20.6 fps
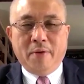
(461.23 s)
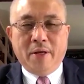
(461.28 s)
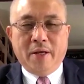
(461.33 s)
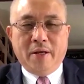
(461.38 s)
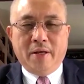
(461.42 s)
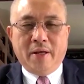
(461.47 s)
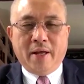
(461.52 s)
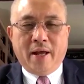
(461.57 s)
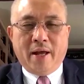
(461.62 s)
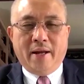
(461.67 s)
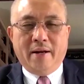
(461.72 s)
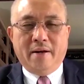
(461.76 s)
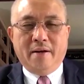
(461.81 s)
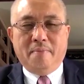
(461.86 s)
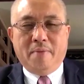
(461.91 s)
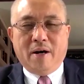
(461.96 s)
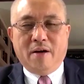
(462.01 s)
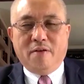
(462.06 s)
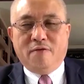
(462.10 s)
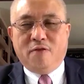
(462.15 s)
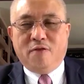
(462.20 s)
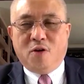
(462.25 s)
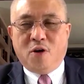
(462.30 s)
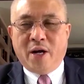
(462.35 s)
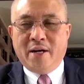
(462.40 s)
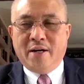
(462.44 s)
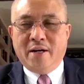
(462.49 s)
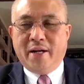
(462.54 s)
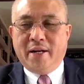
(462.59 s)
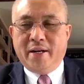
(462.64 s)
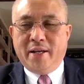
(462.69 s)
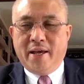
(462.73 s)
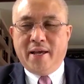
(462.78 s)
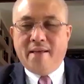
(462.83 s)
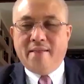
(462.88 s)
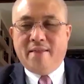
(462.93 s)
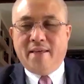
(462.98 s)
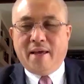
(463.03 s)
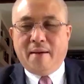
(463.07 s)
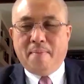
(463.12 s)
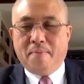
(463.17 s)
we had about
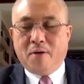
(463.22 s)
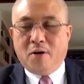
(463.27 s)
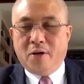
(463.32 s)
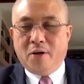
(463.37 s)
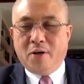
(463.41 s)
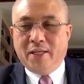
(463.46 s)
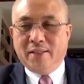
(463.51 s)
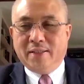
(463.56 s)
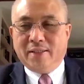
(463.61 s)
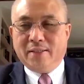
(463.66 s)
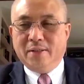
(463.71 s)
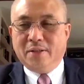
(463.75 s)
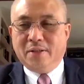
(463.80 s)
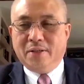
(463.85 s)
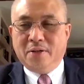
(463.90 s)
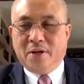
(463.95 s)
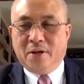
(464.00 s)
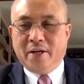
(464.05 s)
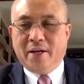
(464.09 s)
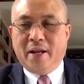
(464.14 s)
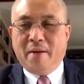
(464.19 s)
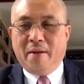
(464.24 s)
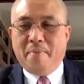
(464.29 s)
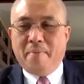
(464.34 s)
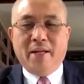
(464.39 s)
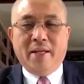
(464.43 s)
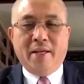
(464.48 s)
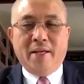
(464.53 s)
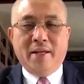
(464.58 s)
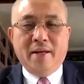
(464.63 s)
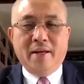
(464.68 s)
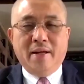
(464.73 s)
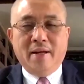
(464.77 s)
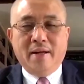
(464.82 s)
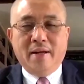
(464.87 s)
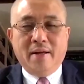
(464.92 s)
480 employees, so not that many.